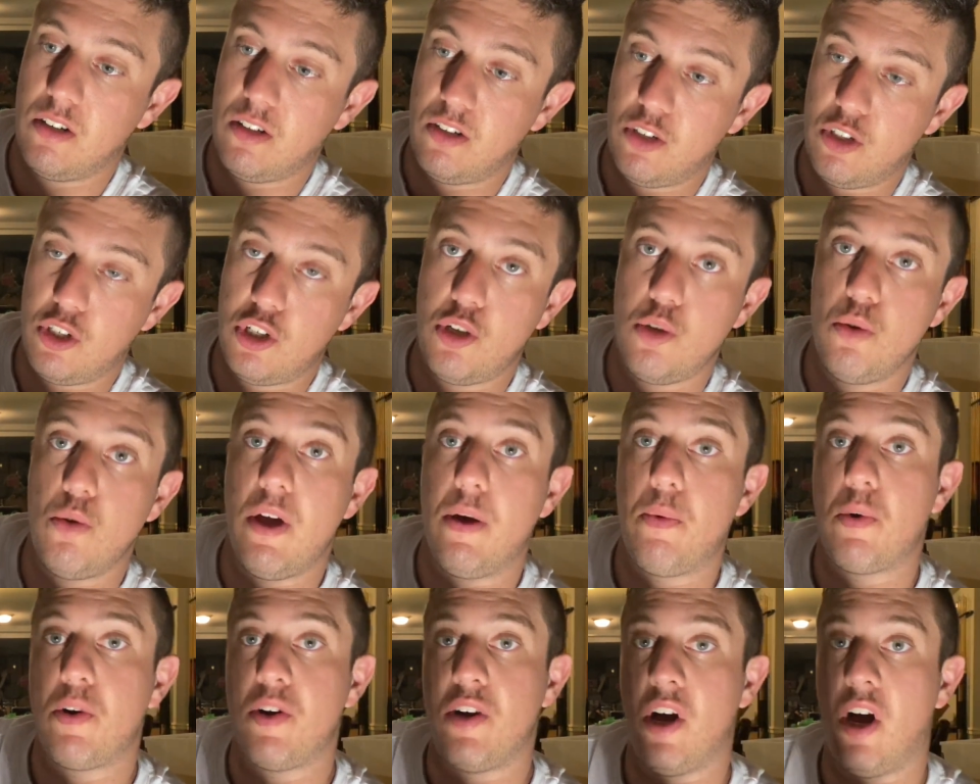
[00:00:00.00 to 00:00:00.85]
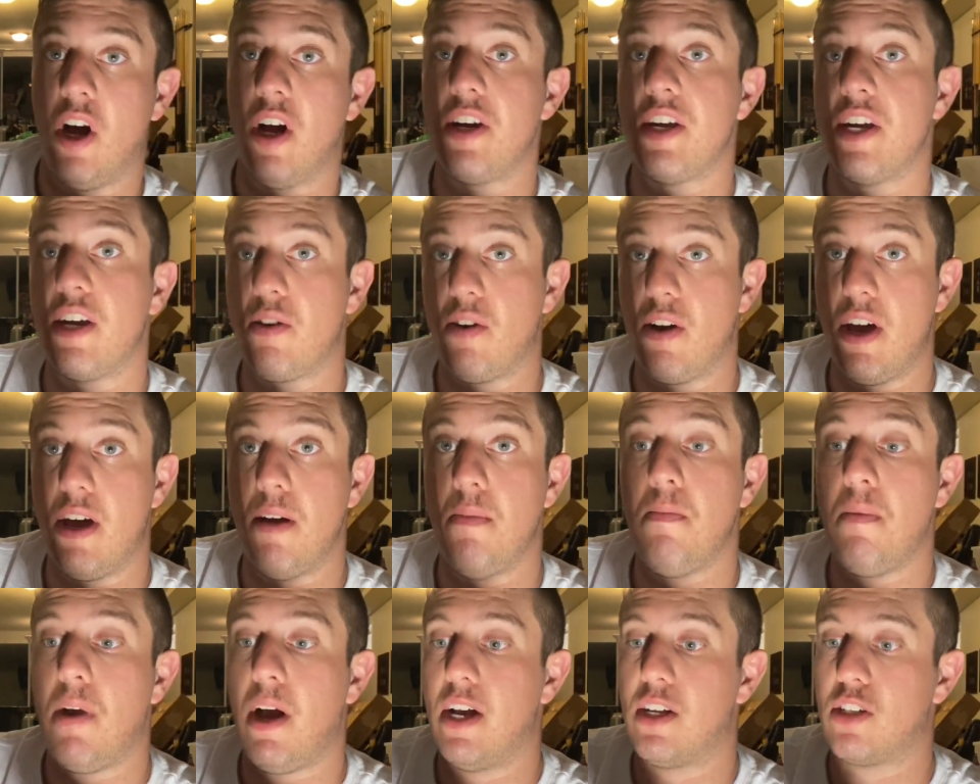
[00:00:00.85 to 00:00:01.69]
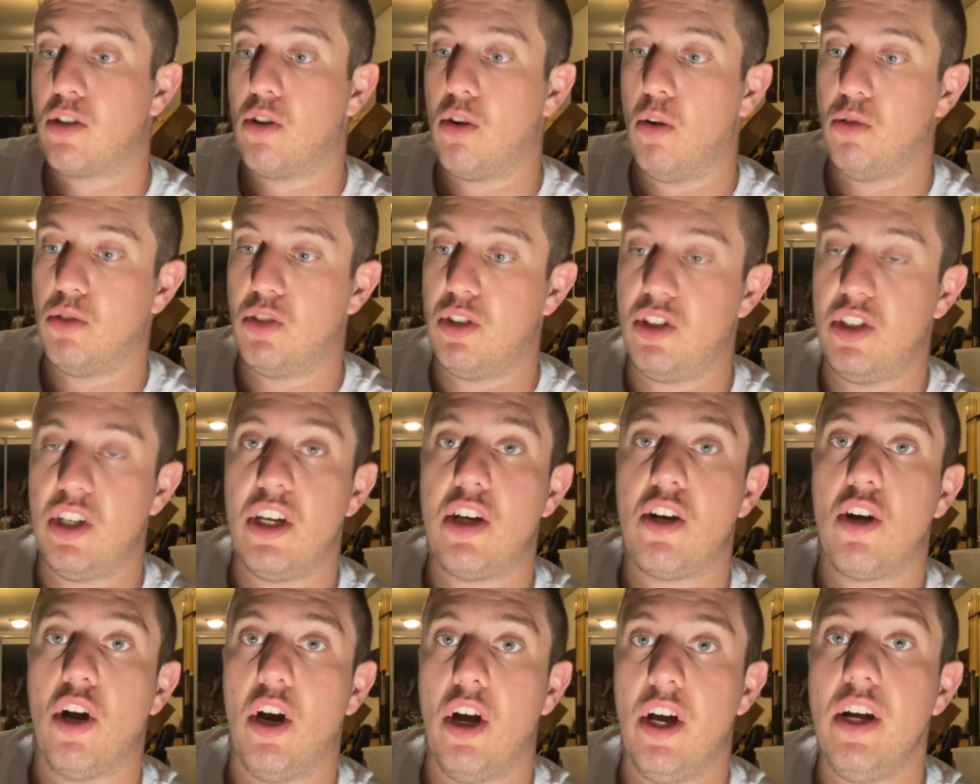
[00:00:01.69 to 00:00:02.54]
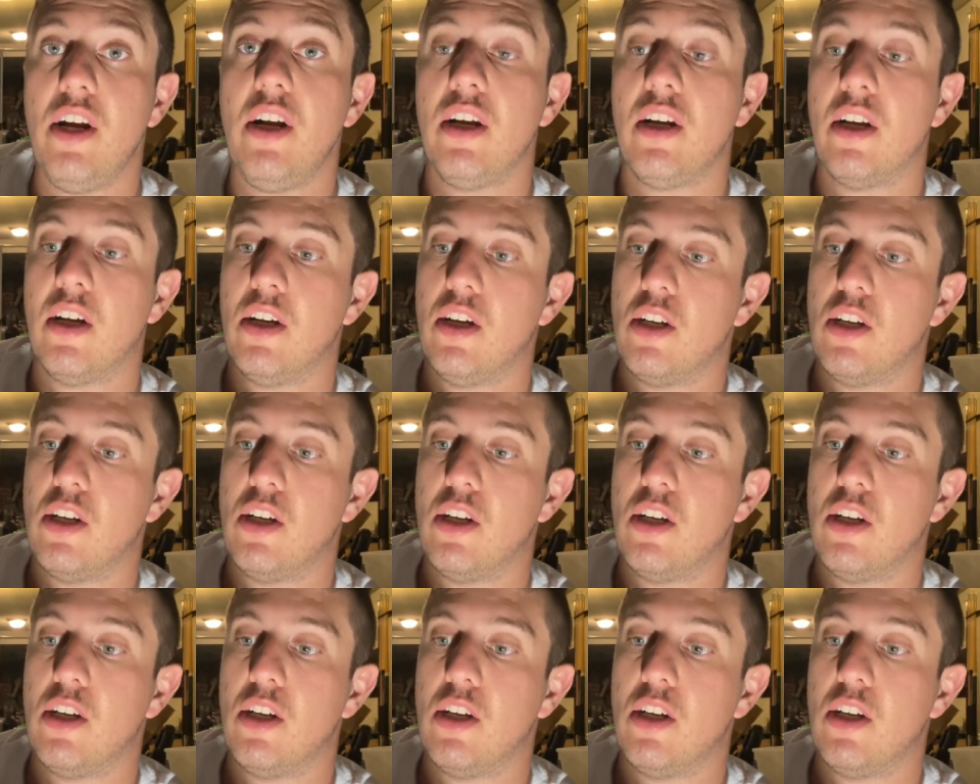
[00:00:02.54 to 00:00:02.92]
two that were not near him as close as he could